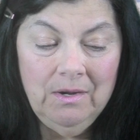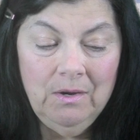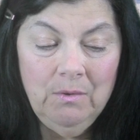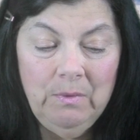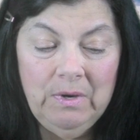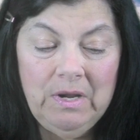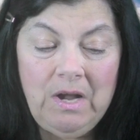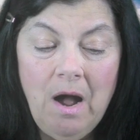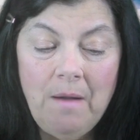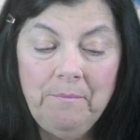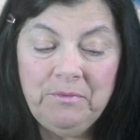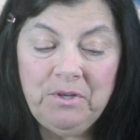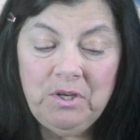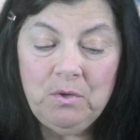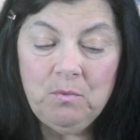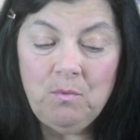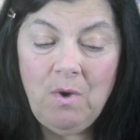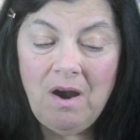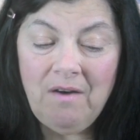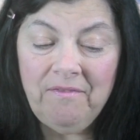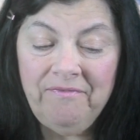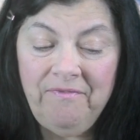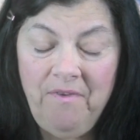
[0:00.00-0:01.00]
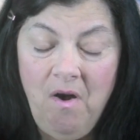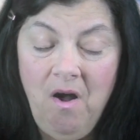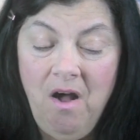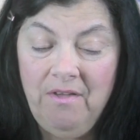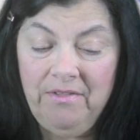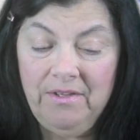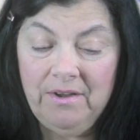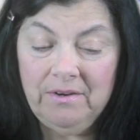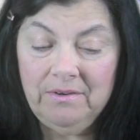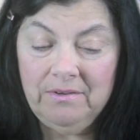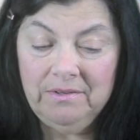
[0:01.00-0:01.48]
We come to you, our
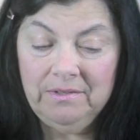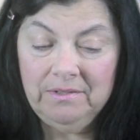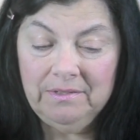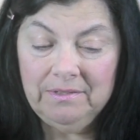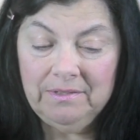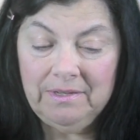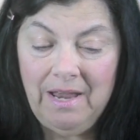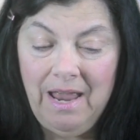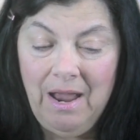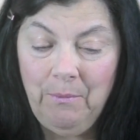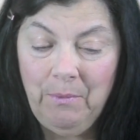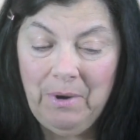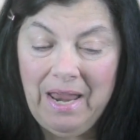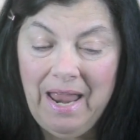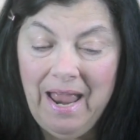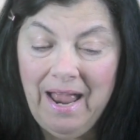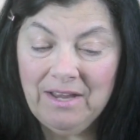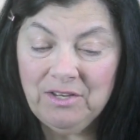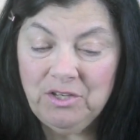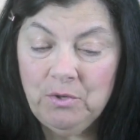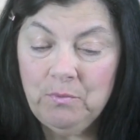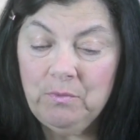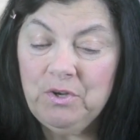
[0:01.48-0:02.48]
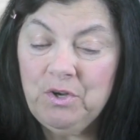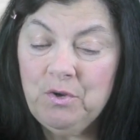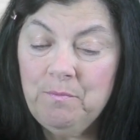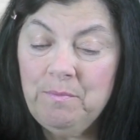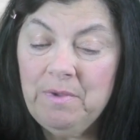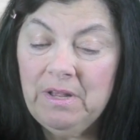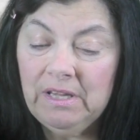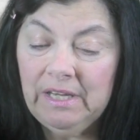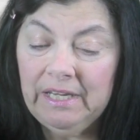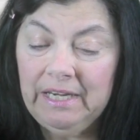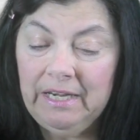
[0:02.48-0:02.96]
Father, and we ask you in
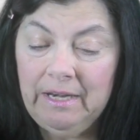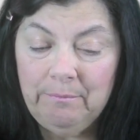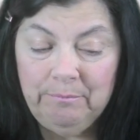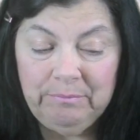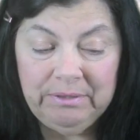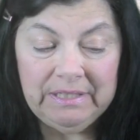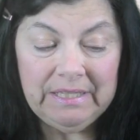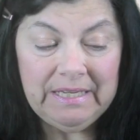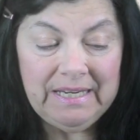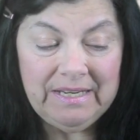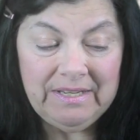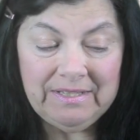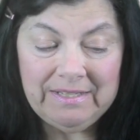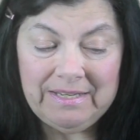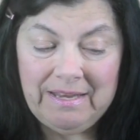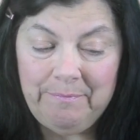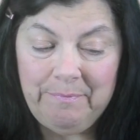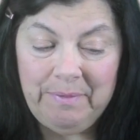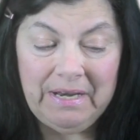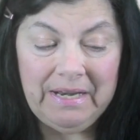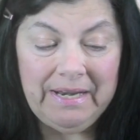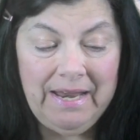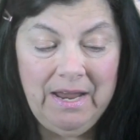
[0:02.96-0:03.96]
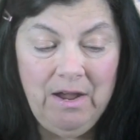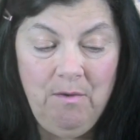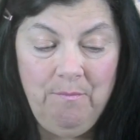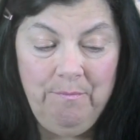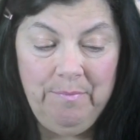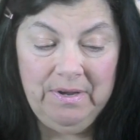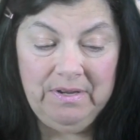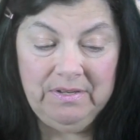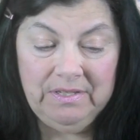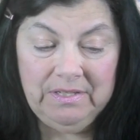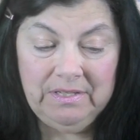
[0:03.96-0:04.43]
humility to please step in and
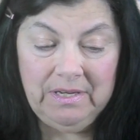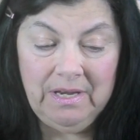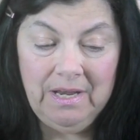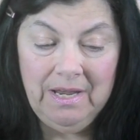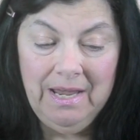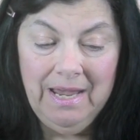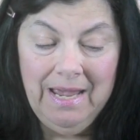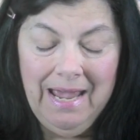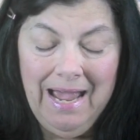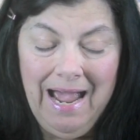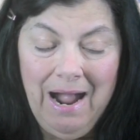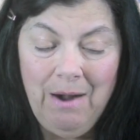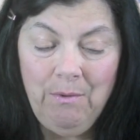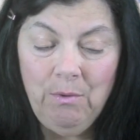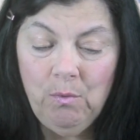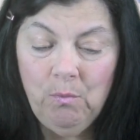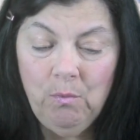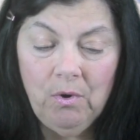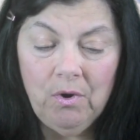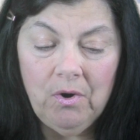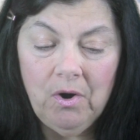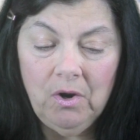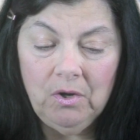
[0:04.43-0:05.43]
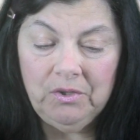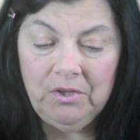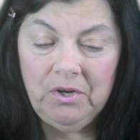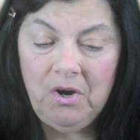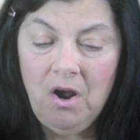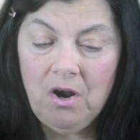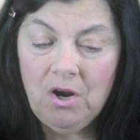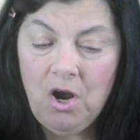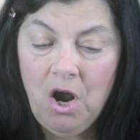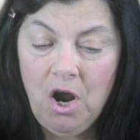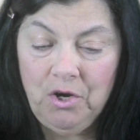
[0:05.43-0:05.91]
help us. Our world and
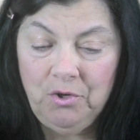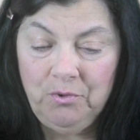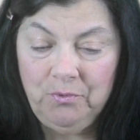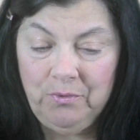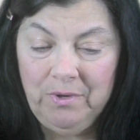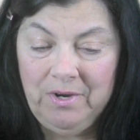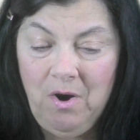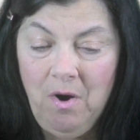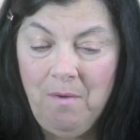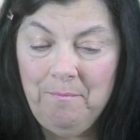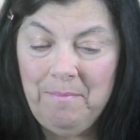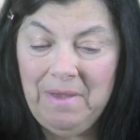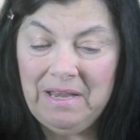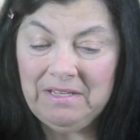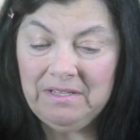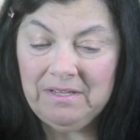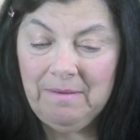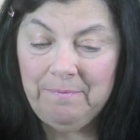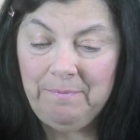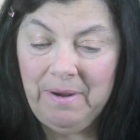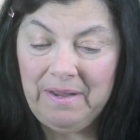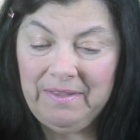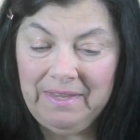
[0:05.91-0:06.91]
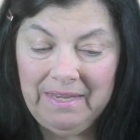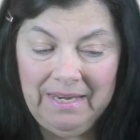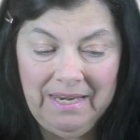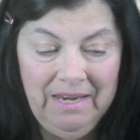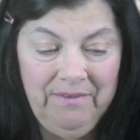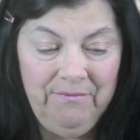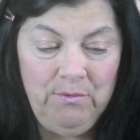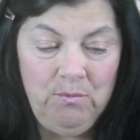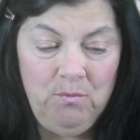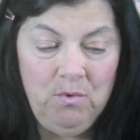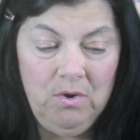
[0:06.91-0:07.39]
our country are messed up by the
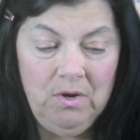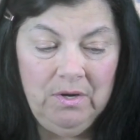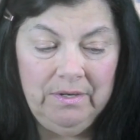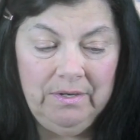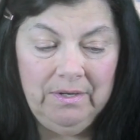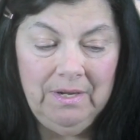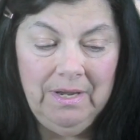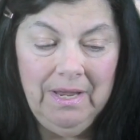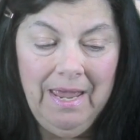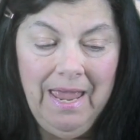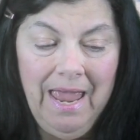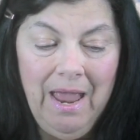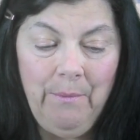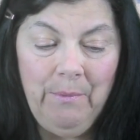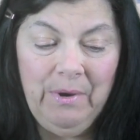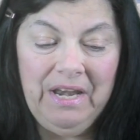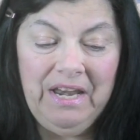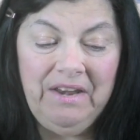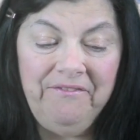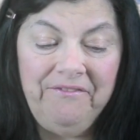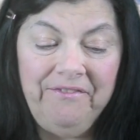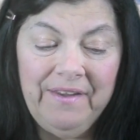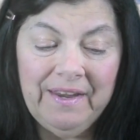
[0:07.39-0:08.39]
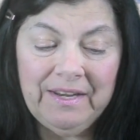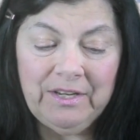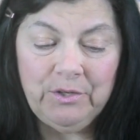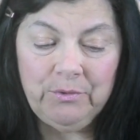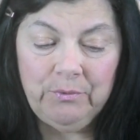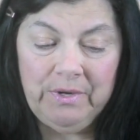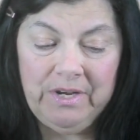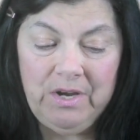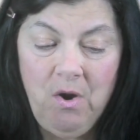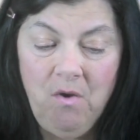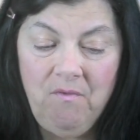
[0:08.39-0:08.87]
evil one, and we need
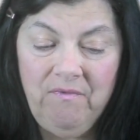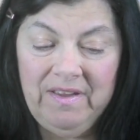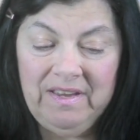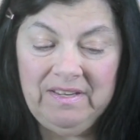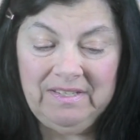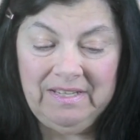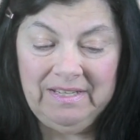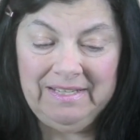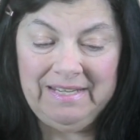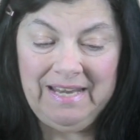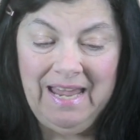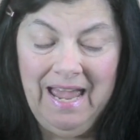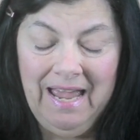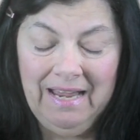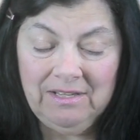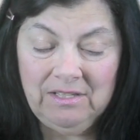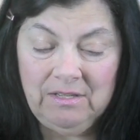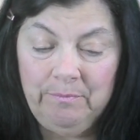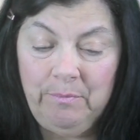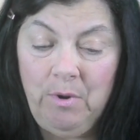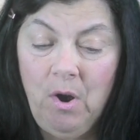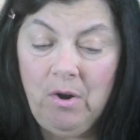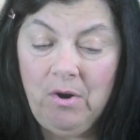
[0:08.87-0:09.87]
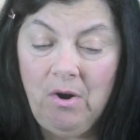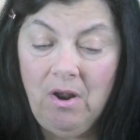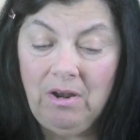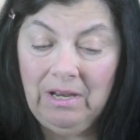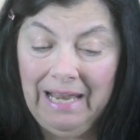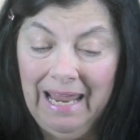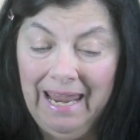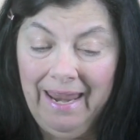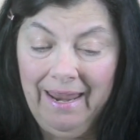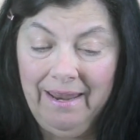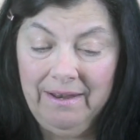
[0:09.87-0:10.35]
victory over his attacks upon our
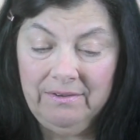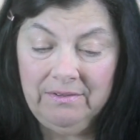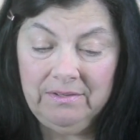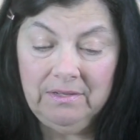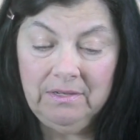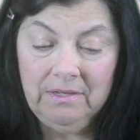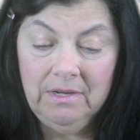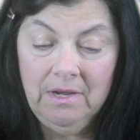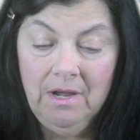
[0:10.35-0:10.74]
land,